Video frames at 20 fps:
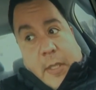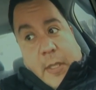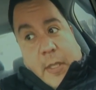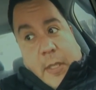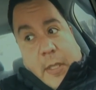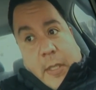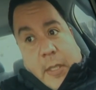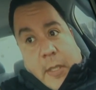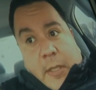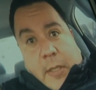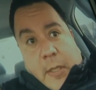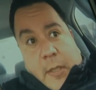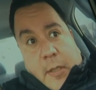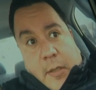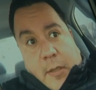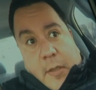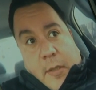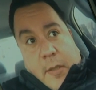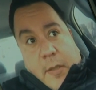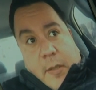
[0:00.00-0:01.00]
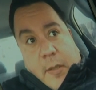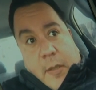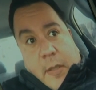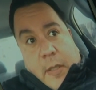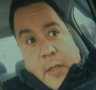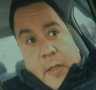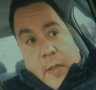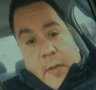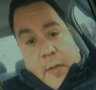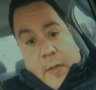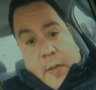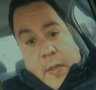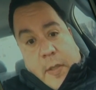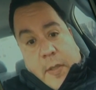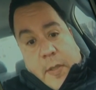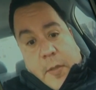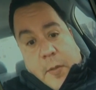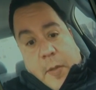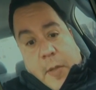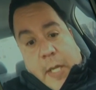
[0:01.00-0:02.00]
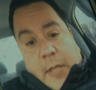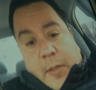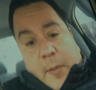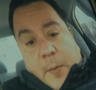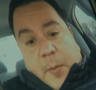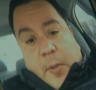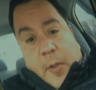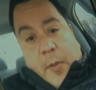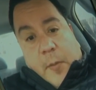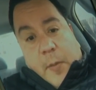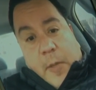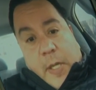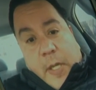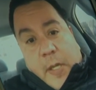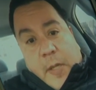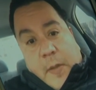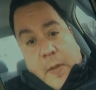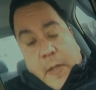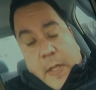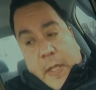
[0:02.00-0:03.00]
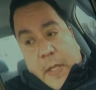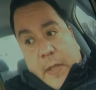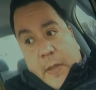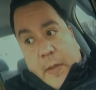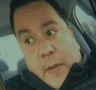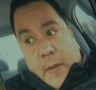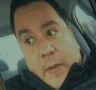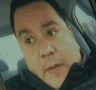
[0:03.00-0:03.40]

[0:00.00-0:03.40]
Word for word: uh, you know, she, she reacted pretty well and